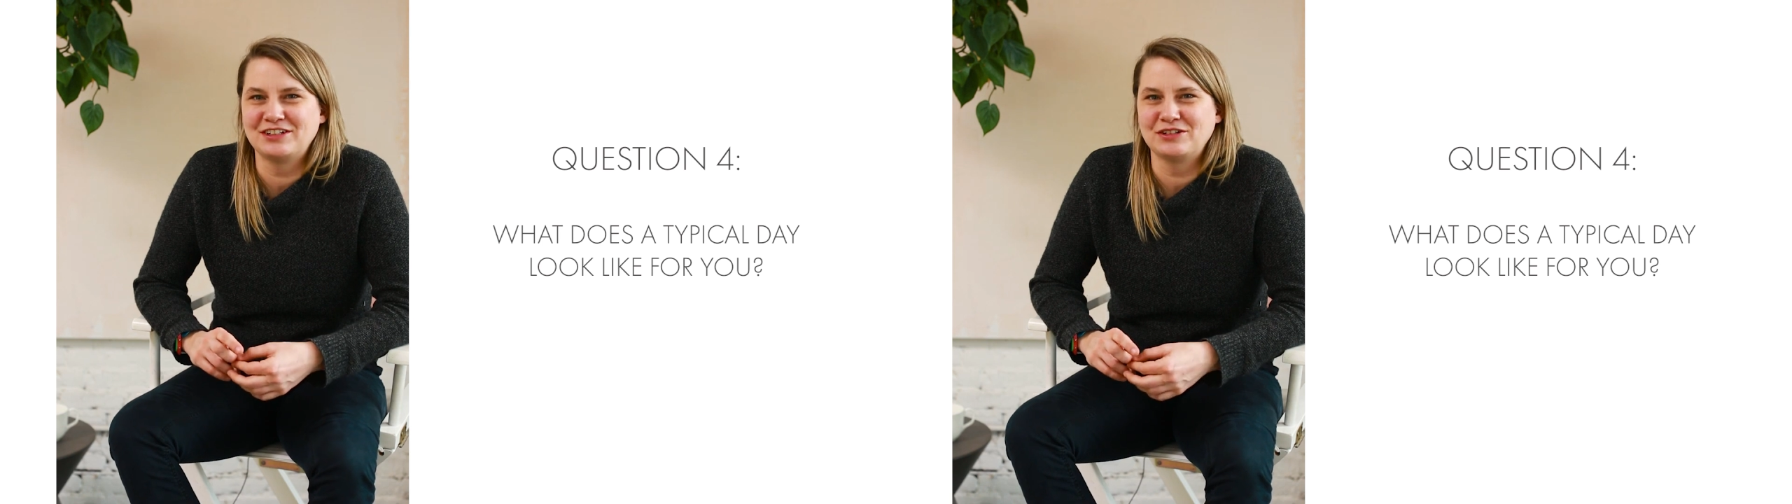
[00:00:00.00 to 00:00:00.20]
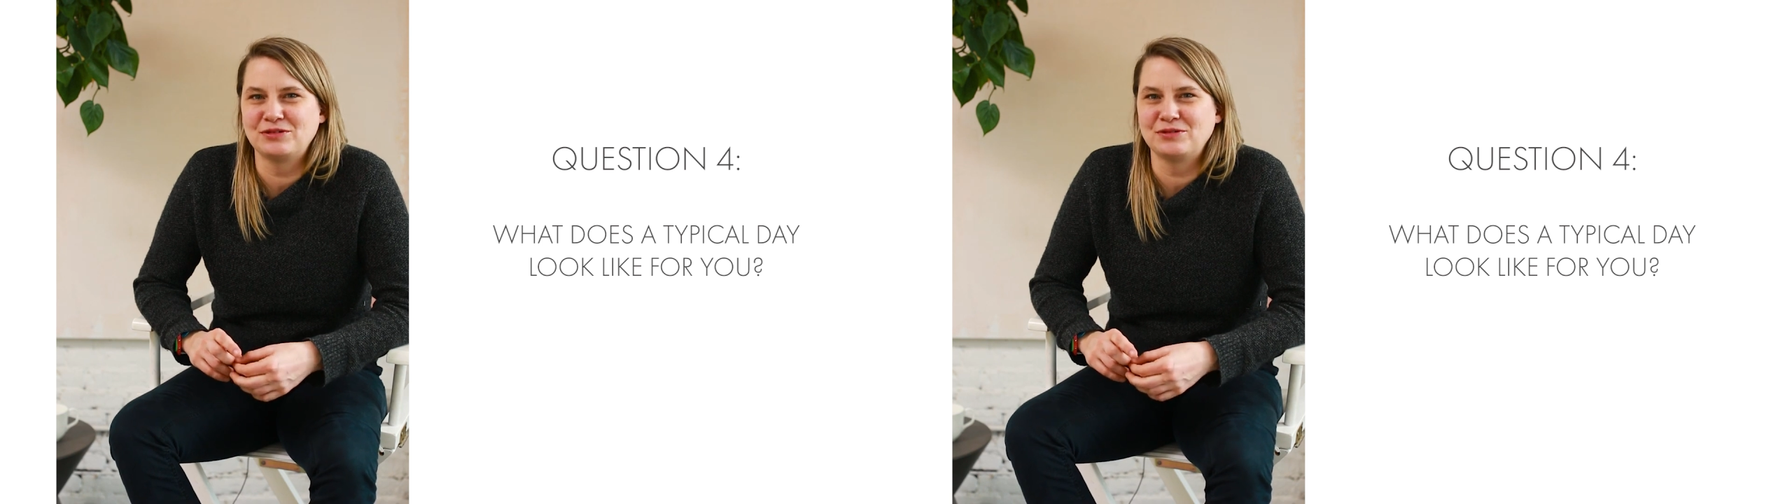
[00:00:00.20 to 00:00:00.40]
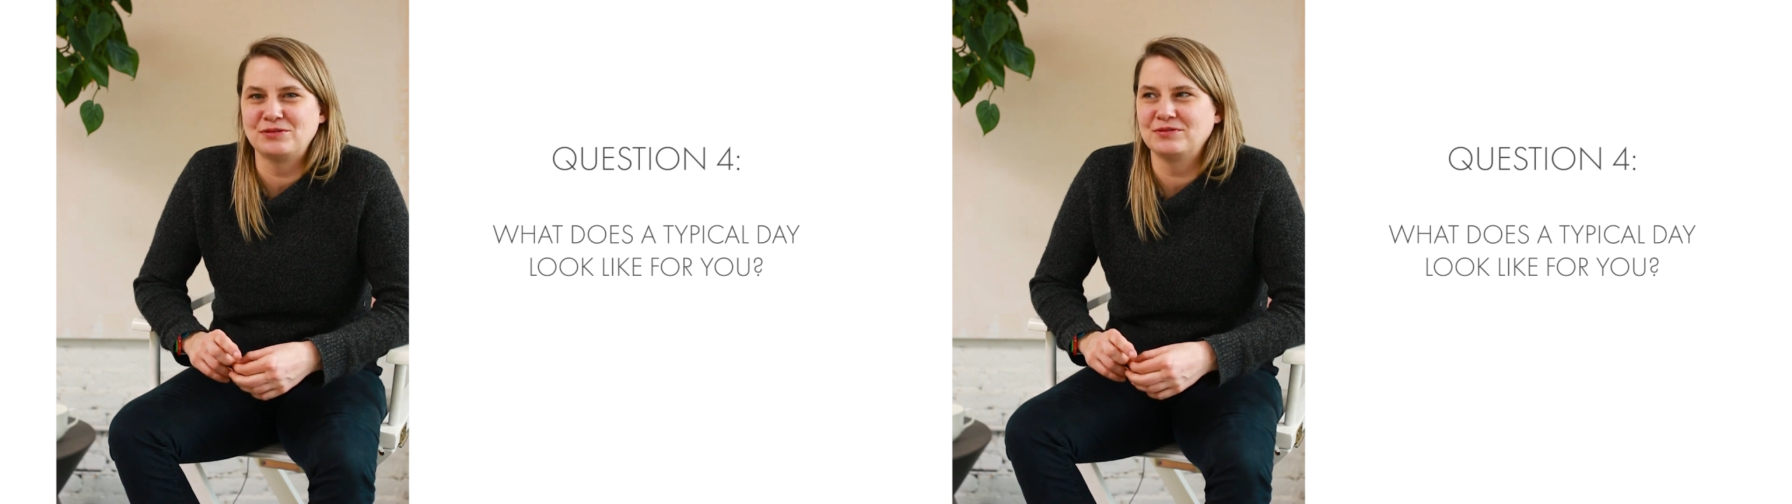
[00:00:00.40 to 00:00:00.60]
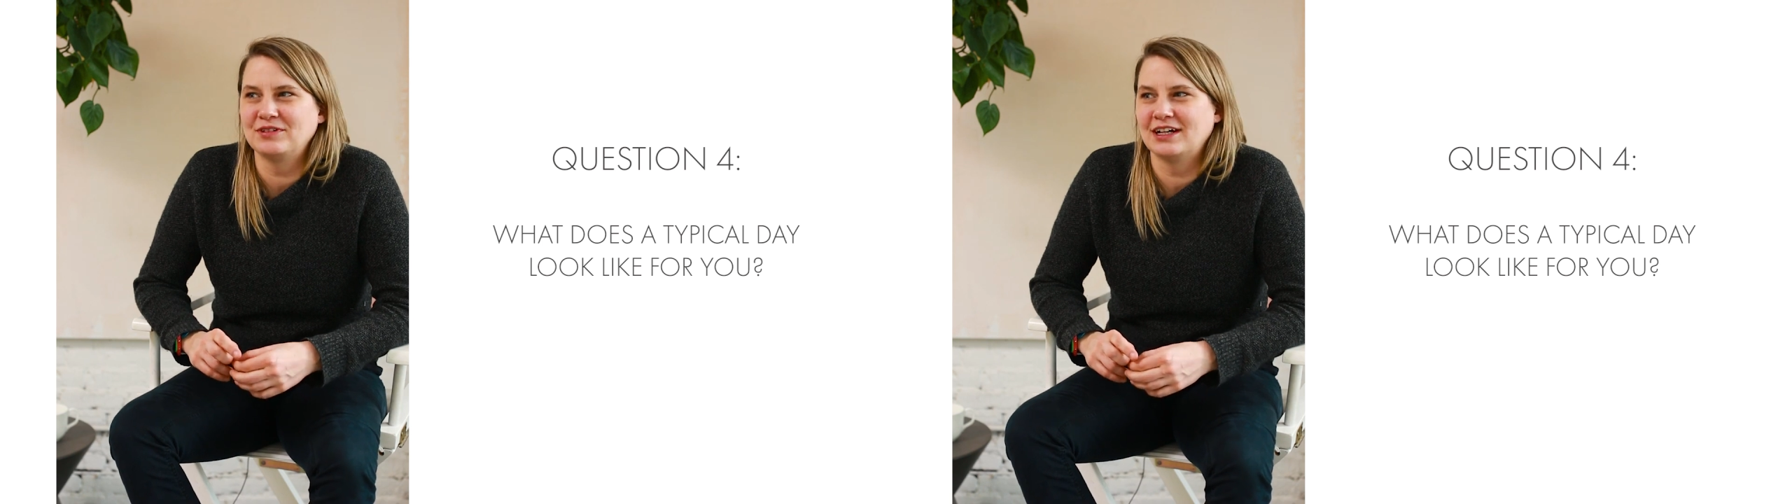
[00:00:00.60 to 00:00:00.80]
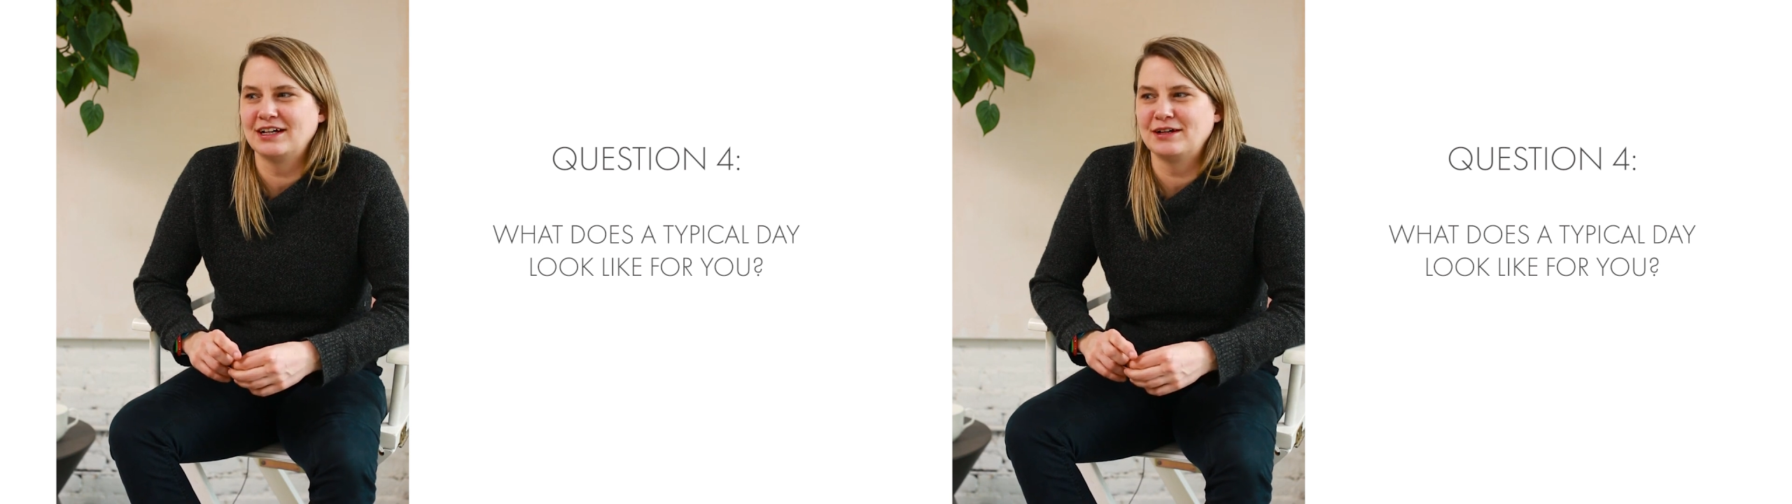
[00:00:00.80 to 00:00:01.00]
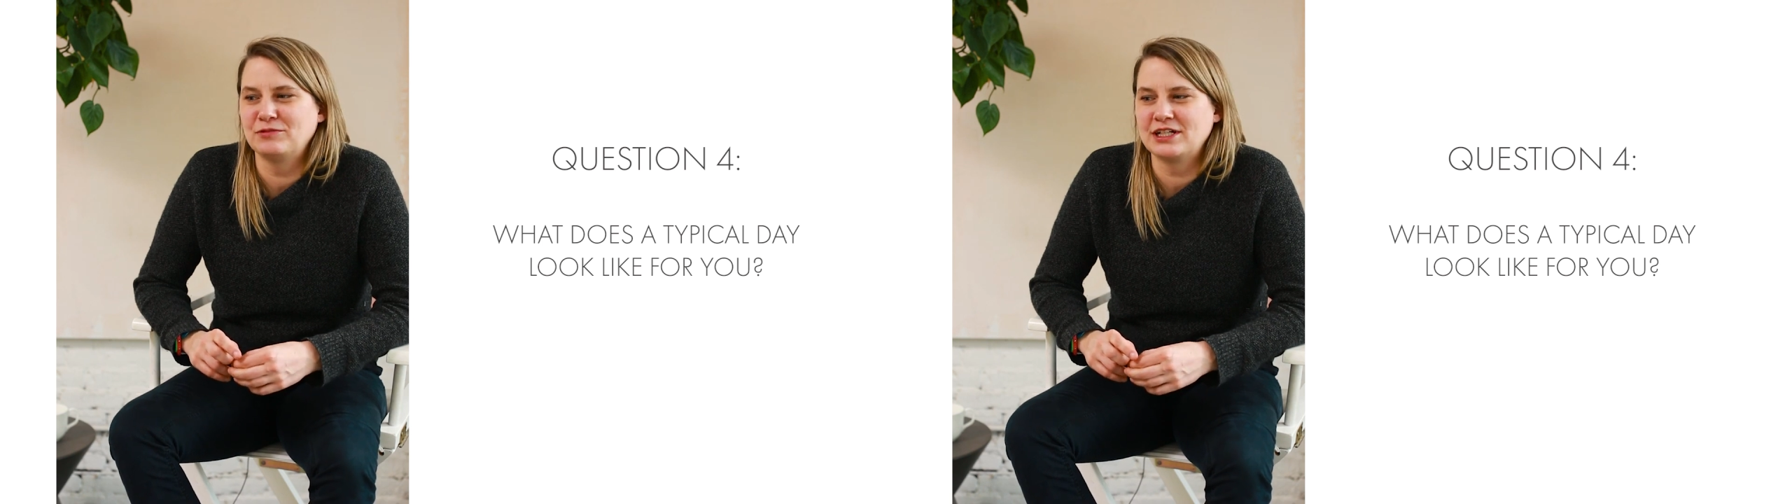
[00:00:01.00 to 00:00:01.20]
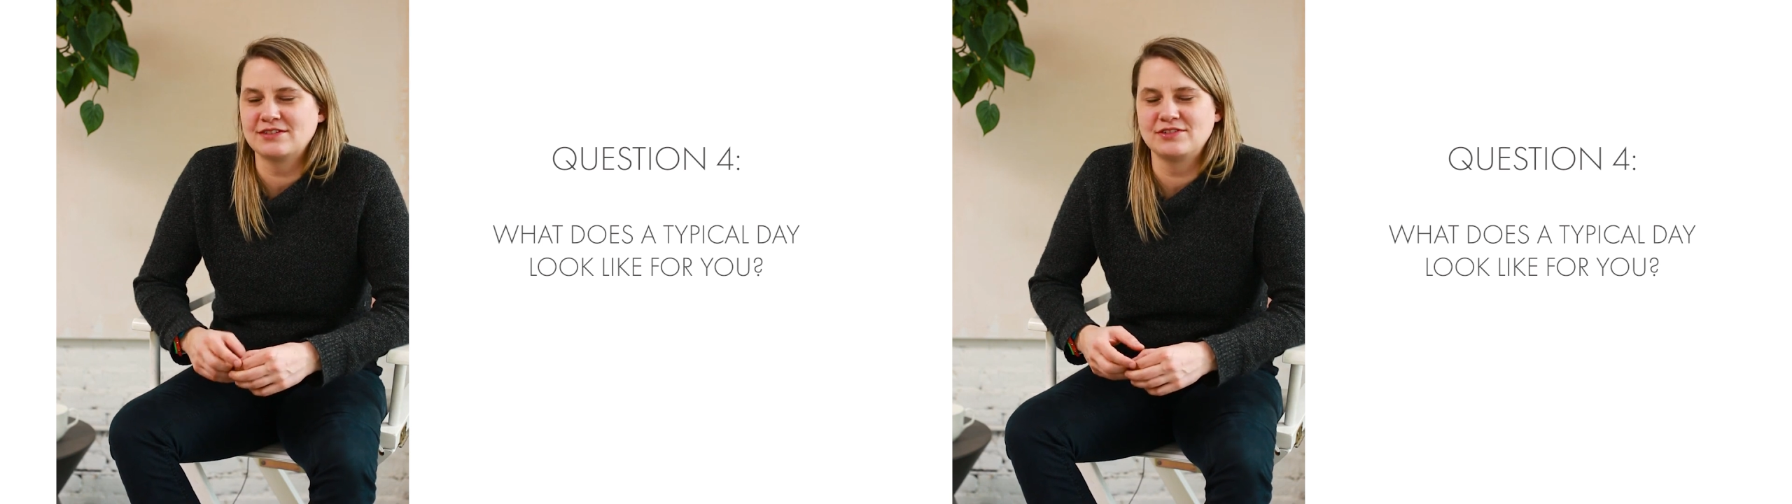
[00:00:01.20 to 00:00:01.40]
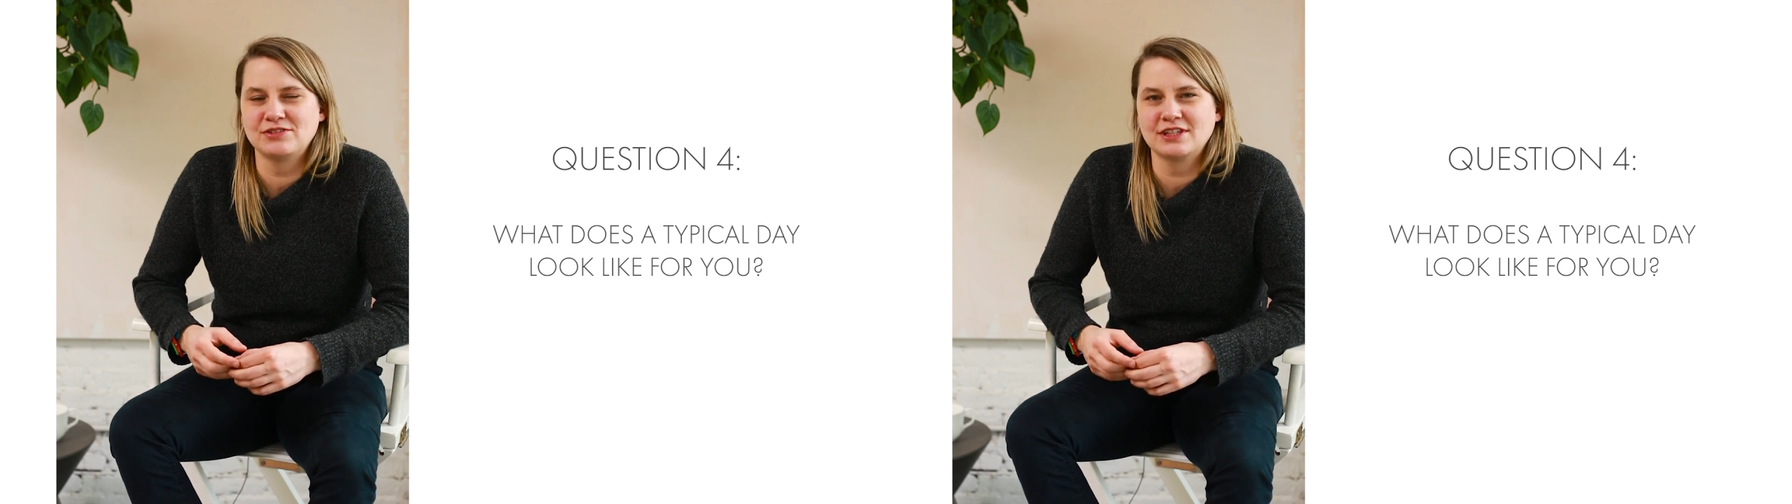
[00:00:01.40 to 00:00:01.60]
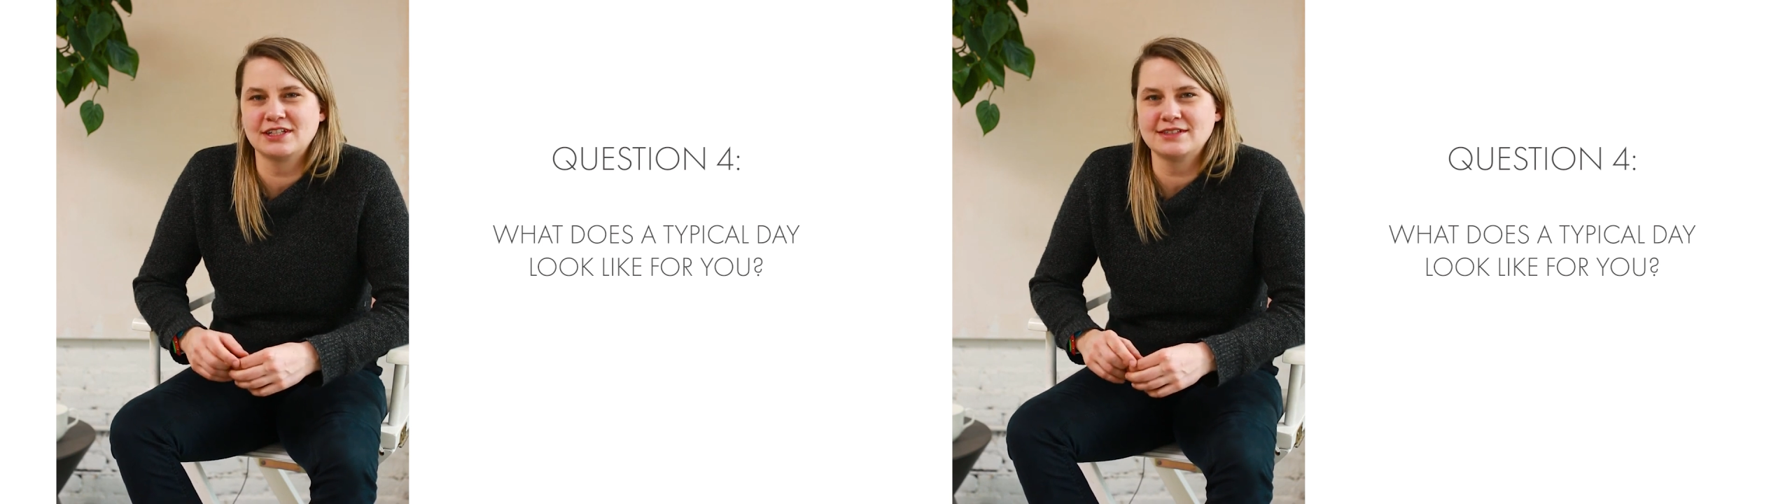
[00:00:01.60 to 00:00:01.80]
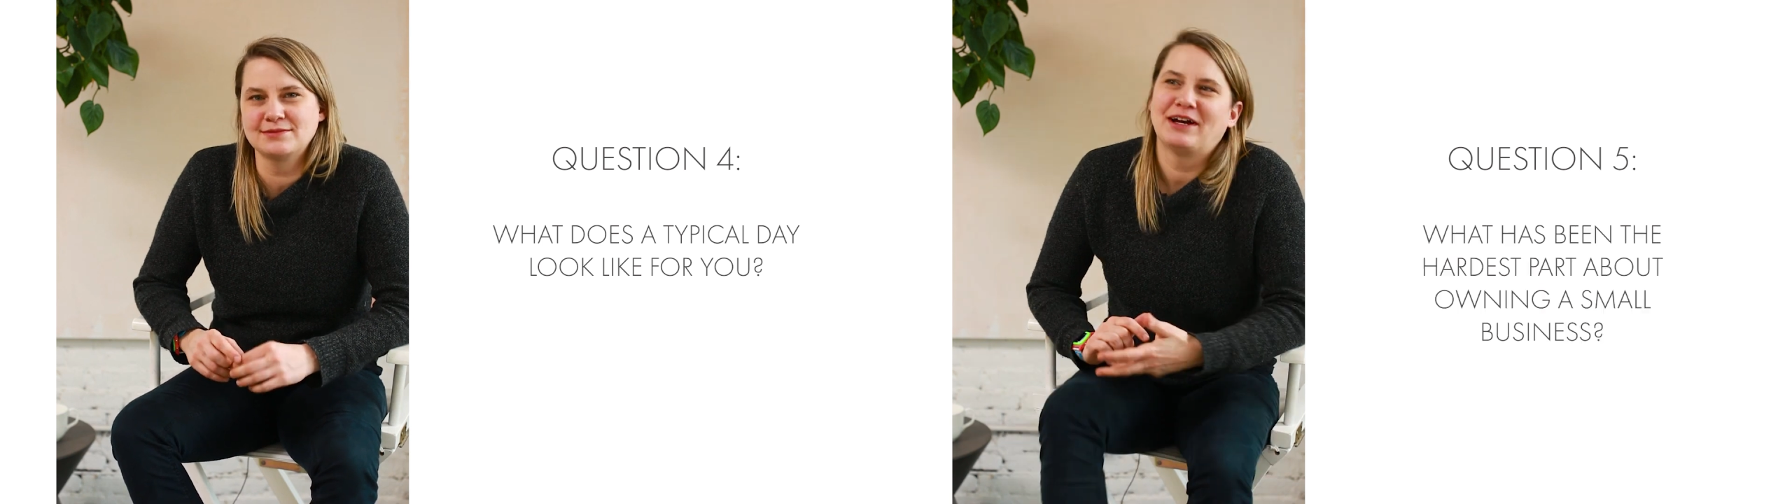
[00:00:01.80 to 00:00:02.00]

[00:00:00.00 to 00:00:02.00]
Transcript: new ways of doing things.